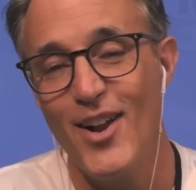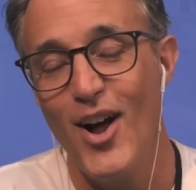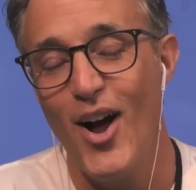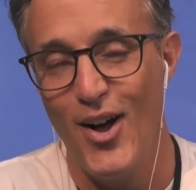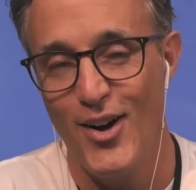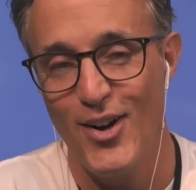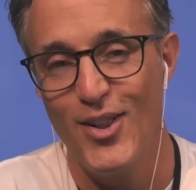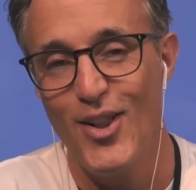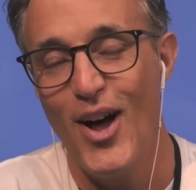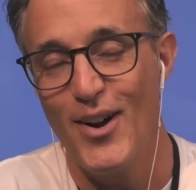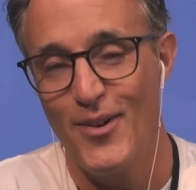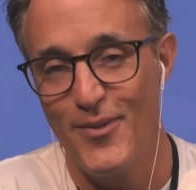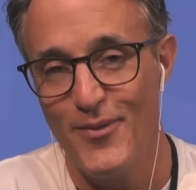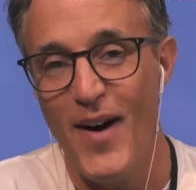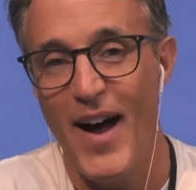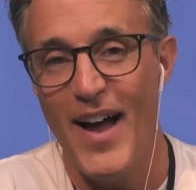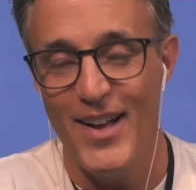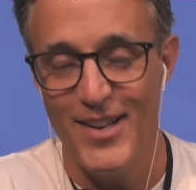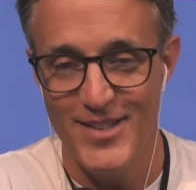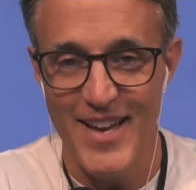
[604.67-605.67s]
on a lot of
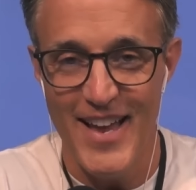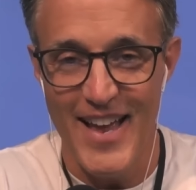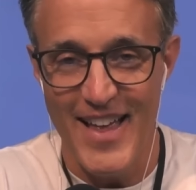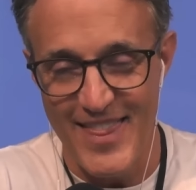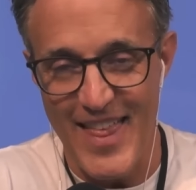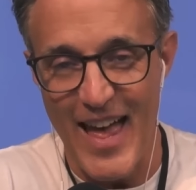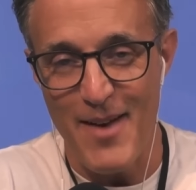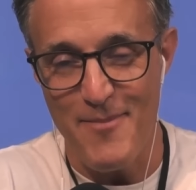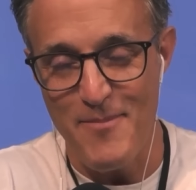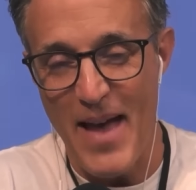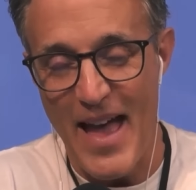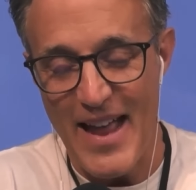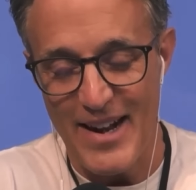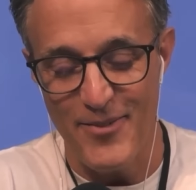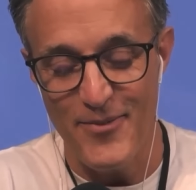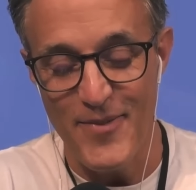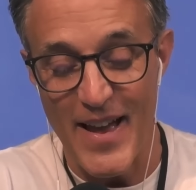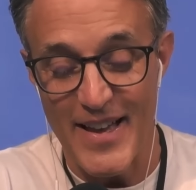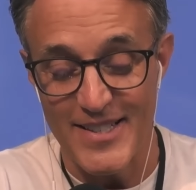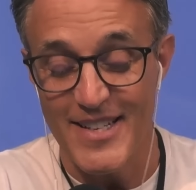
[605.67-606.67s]
files that
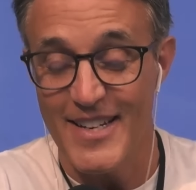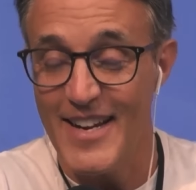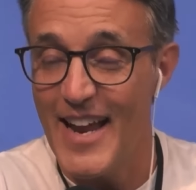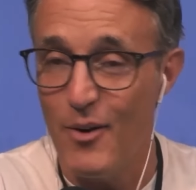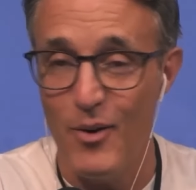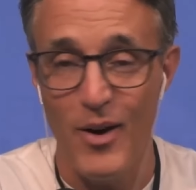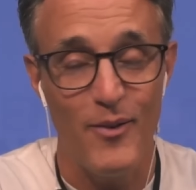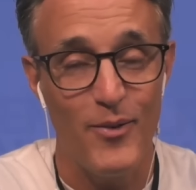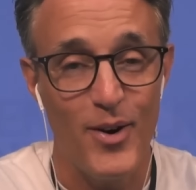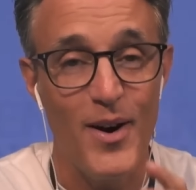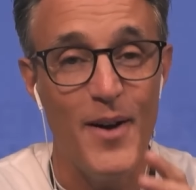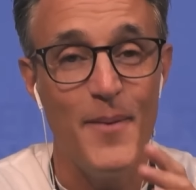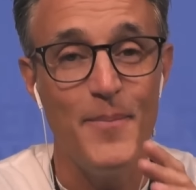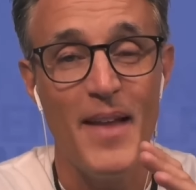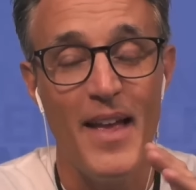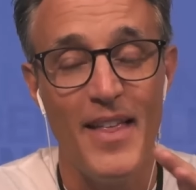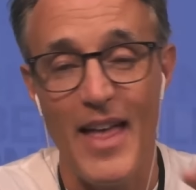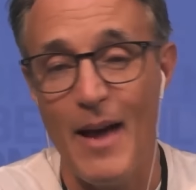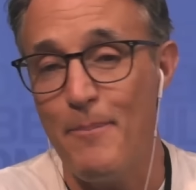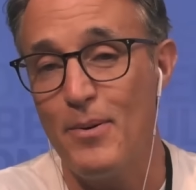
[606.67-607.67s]
manifested. However,
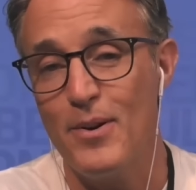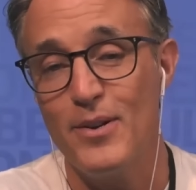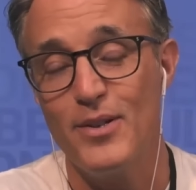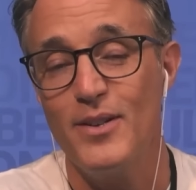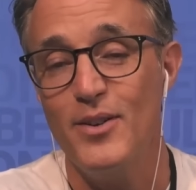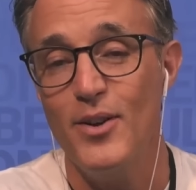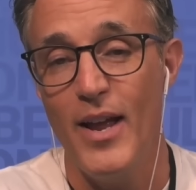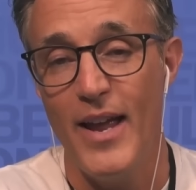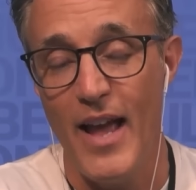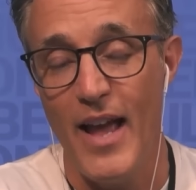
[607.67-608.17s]
that person